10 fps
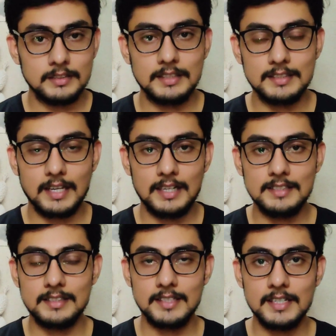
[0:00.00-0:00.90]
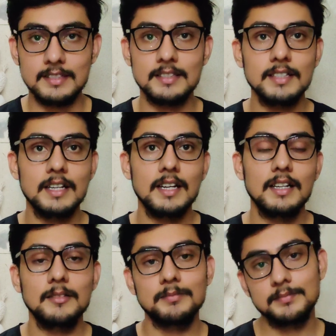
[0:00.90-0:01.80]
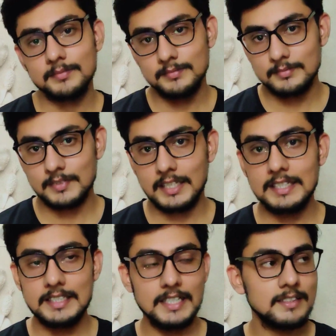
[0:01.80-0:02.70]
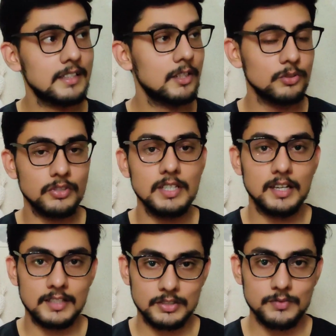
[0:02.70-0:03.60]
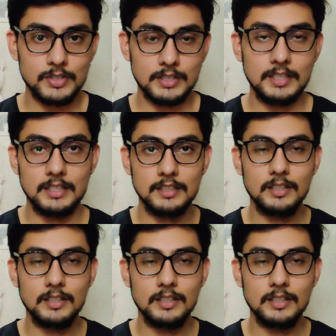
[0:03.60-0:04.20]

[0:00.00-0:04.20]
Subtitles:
this IELTS test, it takes around 3 hours of journey.